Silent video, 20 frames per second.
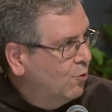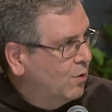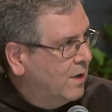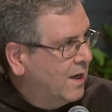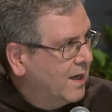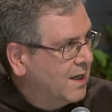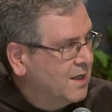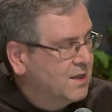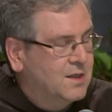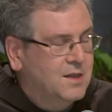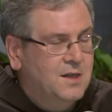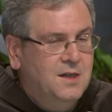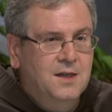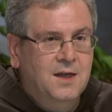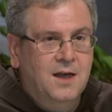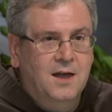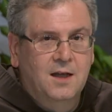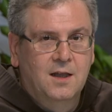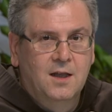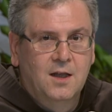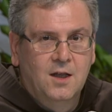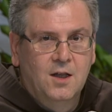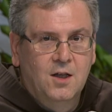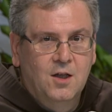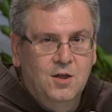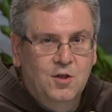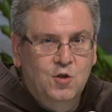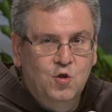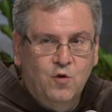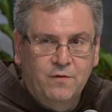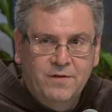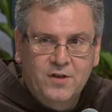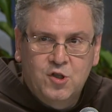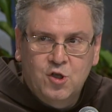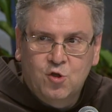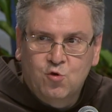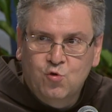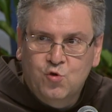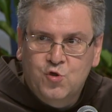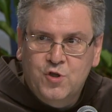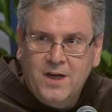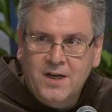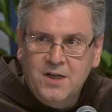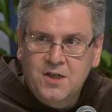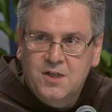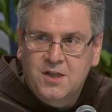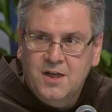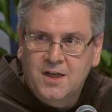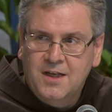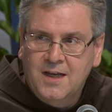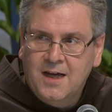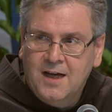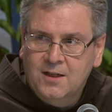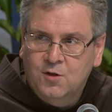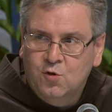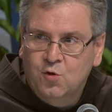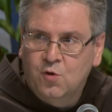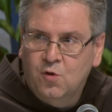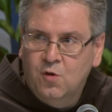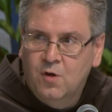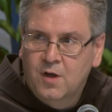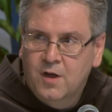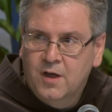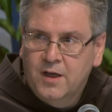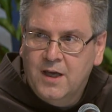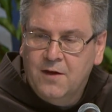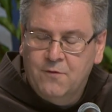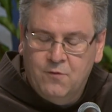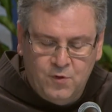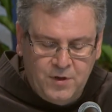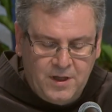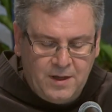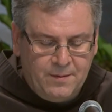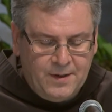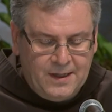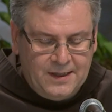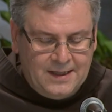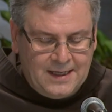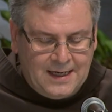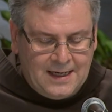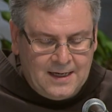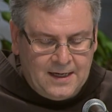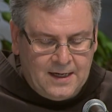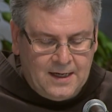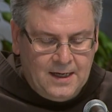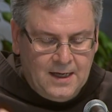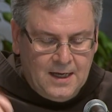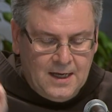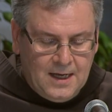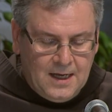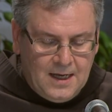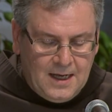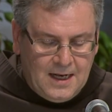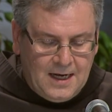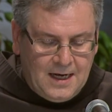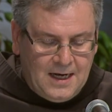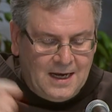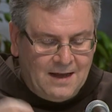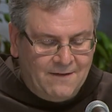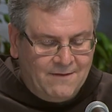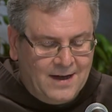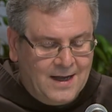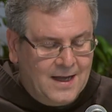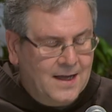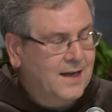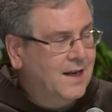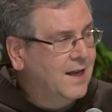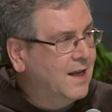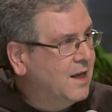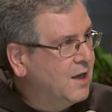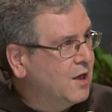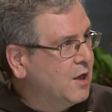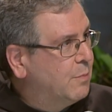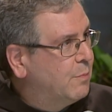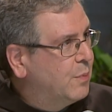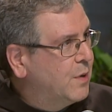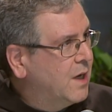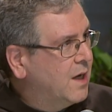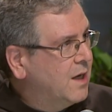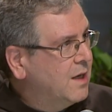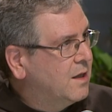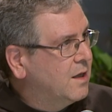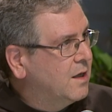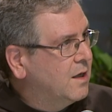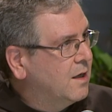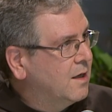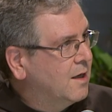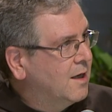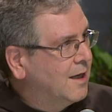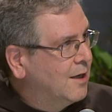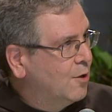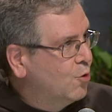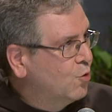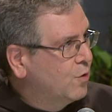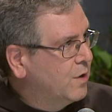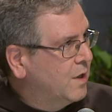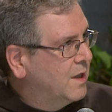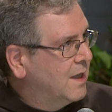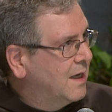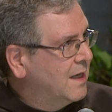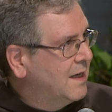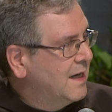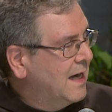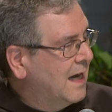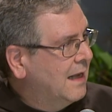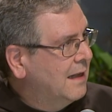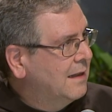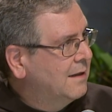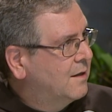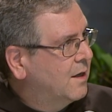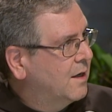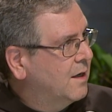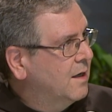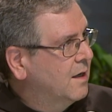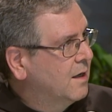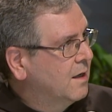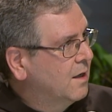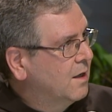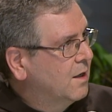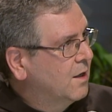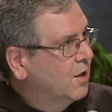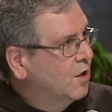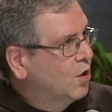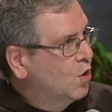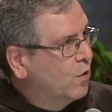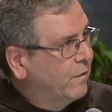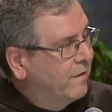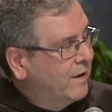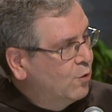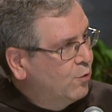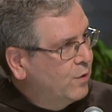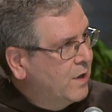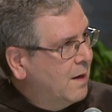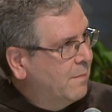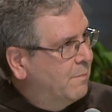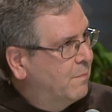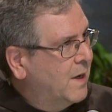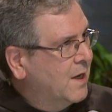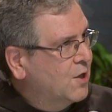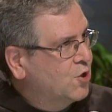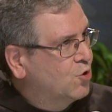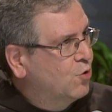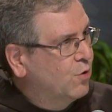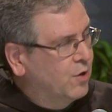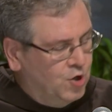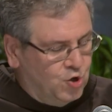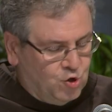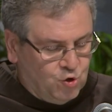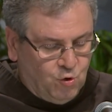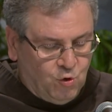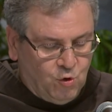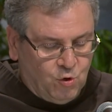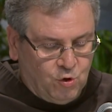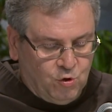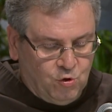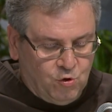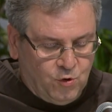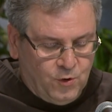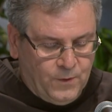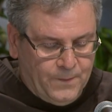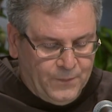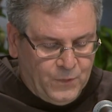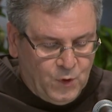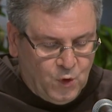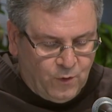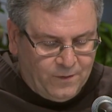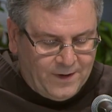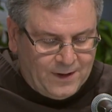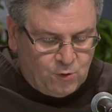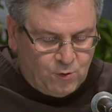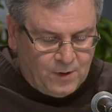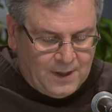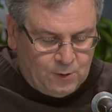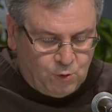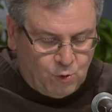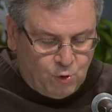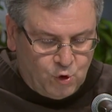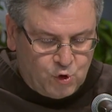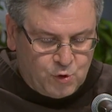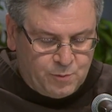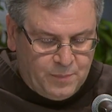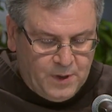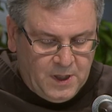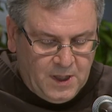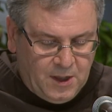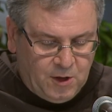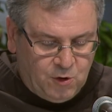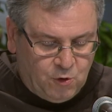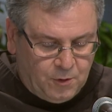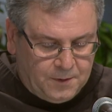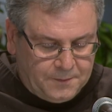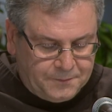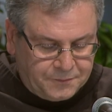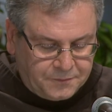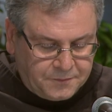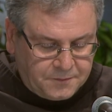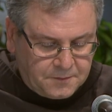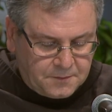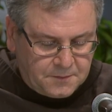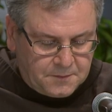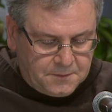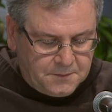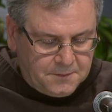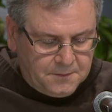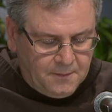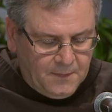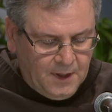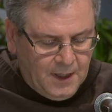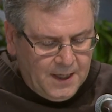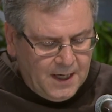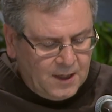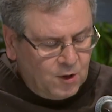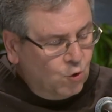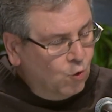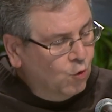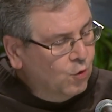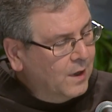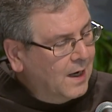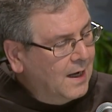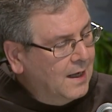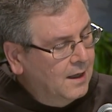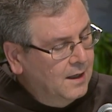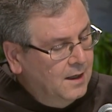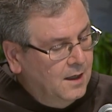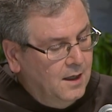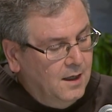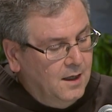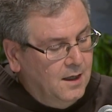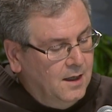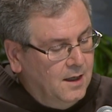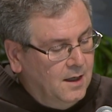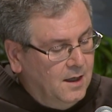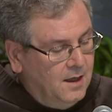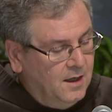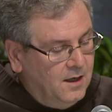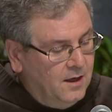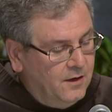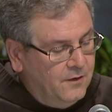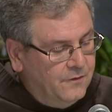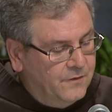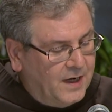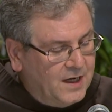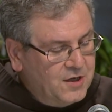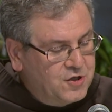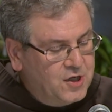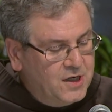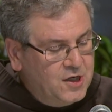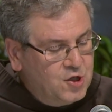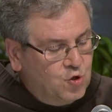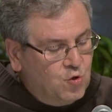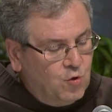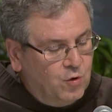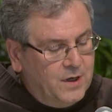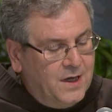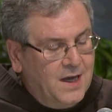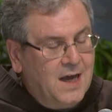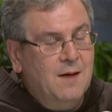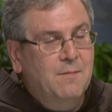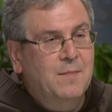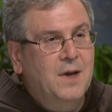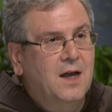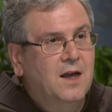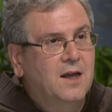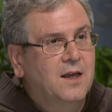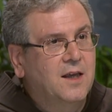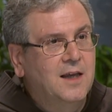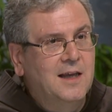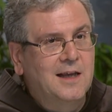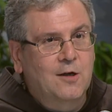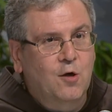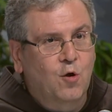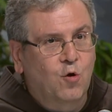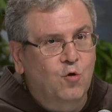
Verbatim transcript: he saw the place where Jesus taught us the importance of washing each other, each other's feet, where he gave his own uh, spirit, his own life for us.